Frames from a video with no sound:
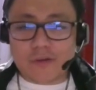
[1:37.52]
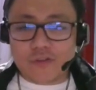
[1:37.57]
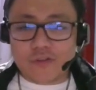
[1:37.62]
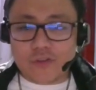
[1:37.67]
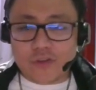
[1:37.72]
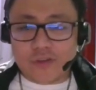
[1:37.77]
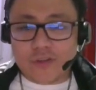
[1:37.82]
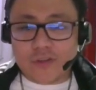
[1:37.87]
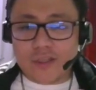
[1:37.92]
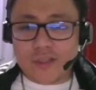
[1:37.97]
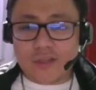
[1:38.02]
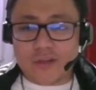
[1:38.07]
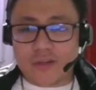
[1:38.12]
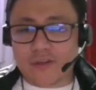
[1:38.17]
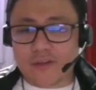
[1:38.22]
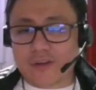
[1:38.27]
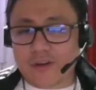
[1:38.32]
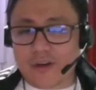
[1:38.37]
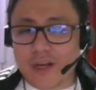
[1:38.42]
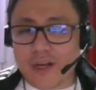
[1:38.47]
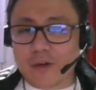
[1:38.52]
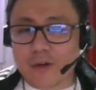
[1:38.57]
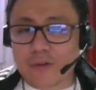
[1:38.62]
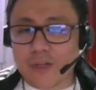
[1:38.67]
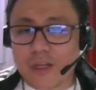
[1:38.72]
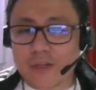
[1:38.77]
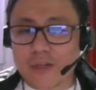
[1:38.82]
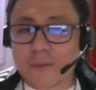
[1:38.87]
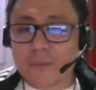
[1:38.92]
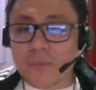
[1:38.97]
you just need the discard
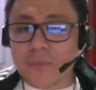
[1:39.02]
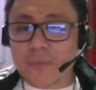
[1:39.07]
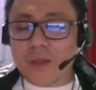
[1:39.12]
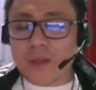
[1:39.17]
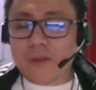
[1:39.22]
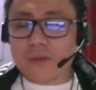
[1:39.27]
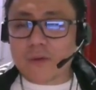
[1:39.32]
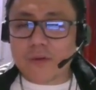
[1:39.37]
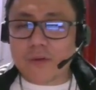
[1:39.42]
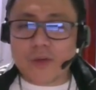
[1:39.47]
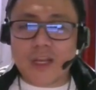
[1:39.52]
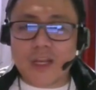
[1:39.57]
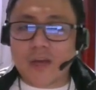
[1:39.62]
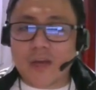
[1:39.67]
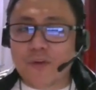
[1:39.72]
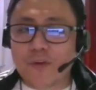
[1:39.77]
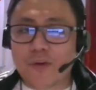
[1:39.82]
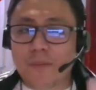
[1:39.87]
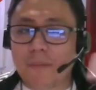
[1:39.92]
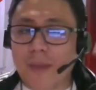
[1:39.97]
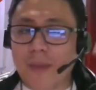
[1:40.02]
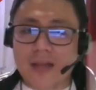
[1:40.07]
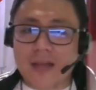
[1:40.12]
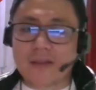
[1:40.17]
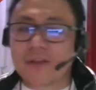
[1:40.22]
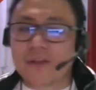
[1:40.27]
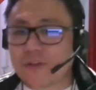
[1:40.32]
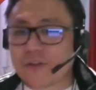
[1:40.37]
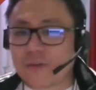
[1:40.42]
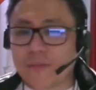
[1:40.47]
outlet. So you can have your
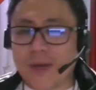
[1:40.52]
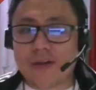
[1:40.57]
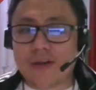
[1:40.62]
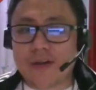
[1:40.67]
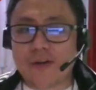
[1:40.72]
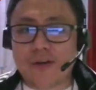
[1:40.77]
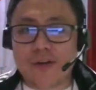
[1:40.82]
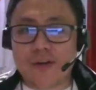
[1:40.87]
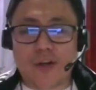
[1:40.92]
Madness Commander.